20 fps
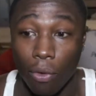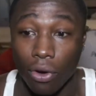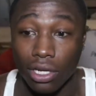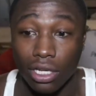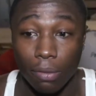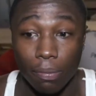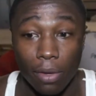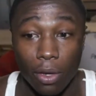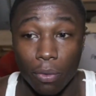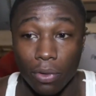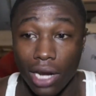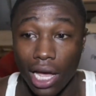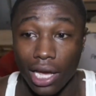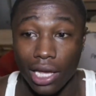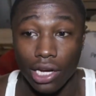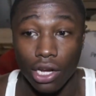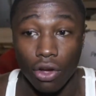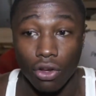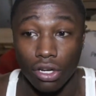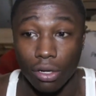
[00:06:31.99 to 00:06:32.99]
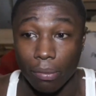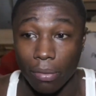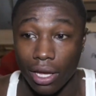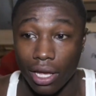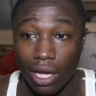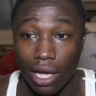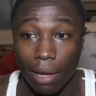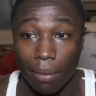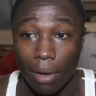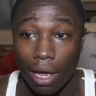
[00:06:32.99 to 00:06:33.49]
I wanted to be when I get older,
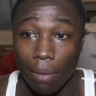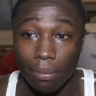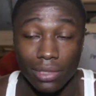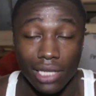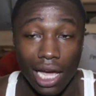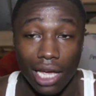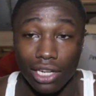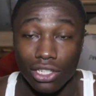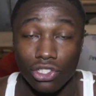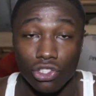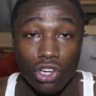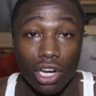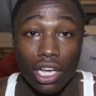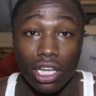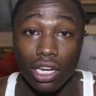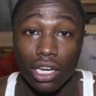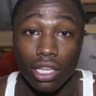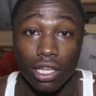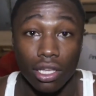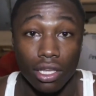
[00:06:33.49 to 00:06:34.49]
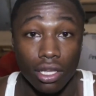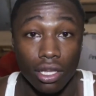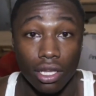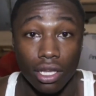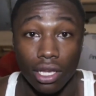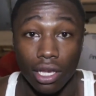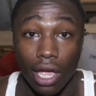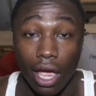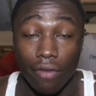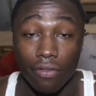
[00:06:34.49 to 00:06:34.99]
man. I'm tired of struggling
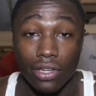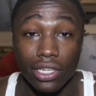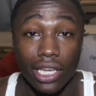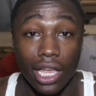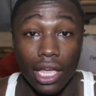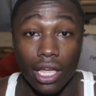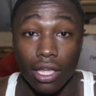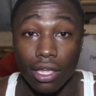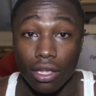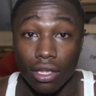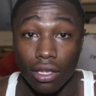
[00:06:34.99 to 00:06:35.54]
every day.